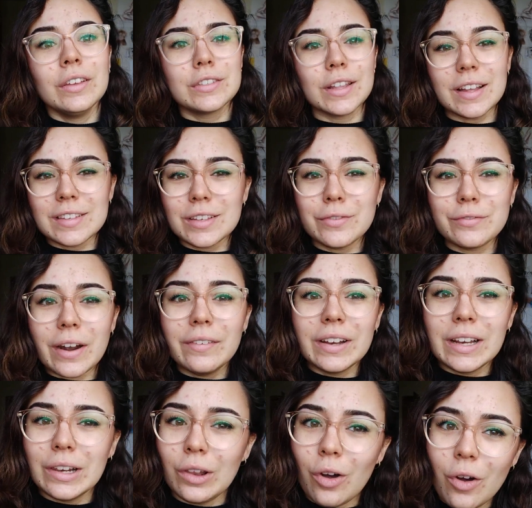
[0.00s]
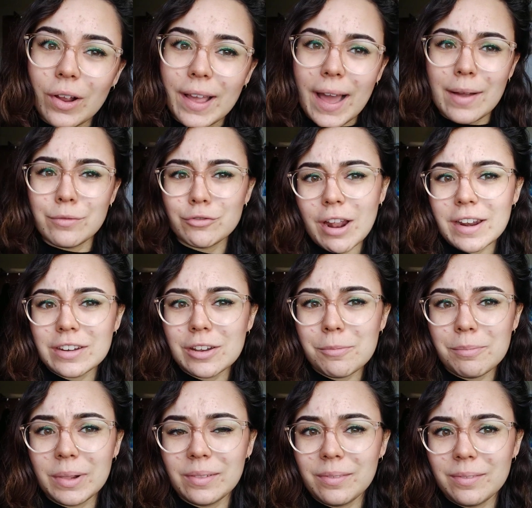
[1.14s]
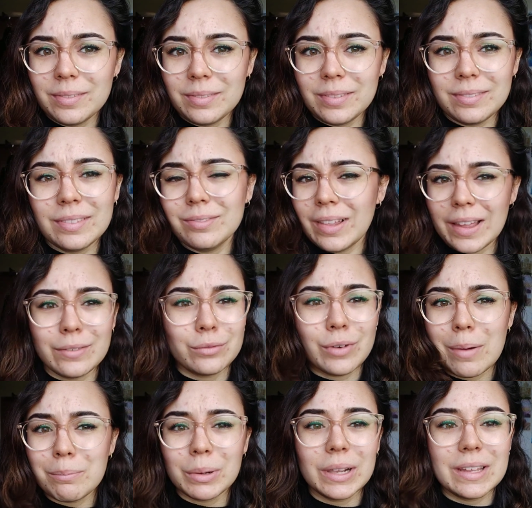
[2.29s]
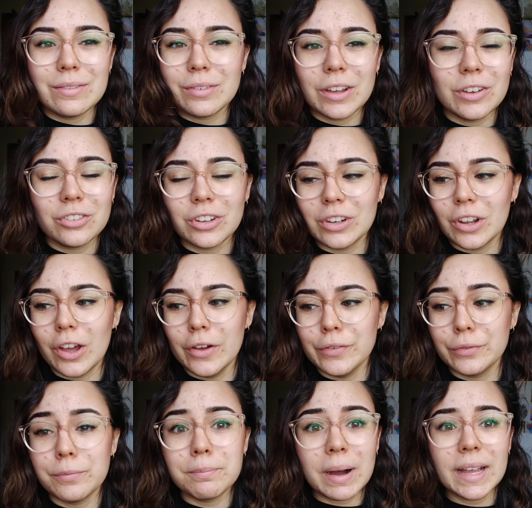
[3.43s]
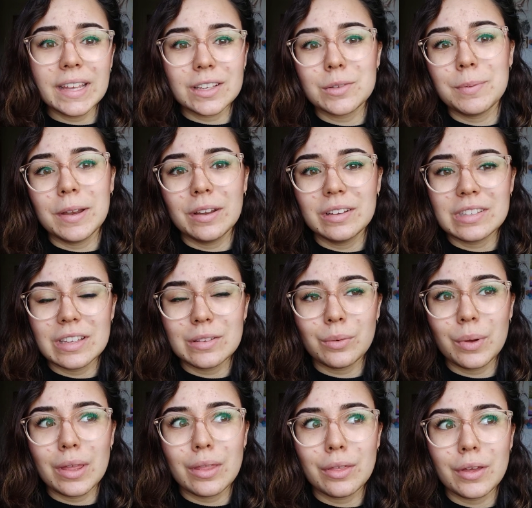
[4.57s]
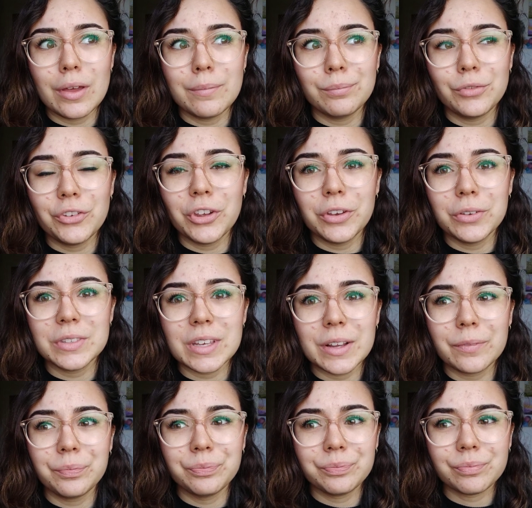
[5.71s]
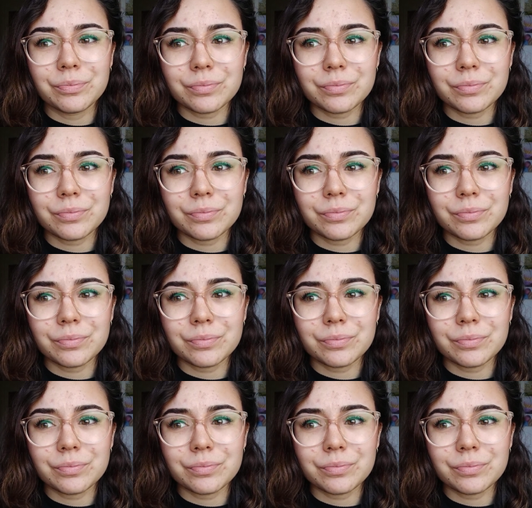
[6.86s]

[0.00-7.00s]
So that's a very long and random, like rambly version of my experiences with um, choosing